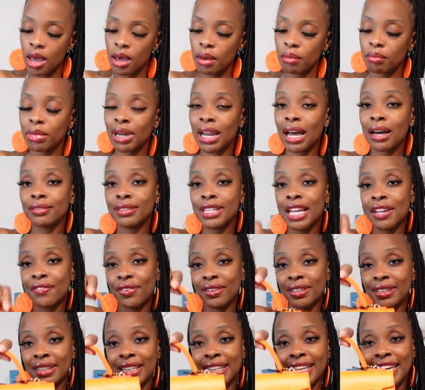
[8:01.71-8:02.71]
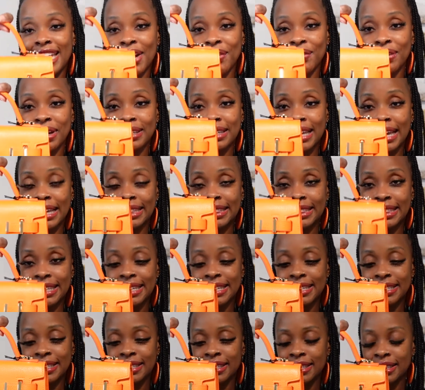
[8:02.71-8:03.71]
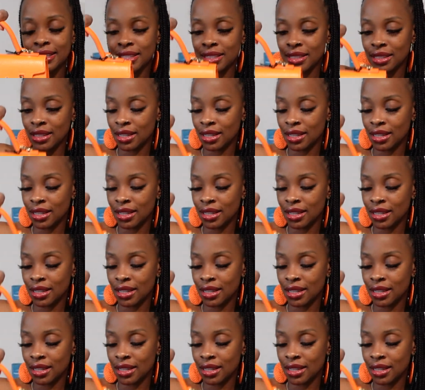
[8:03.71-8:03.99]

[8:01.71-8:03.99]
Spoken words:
but I'll definitely carry it like this.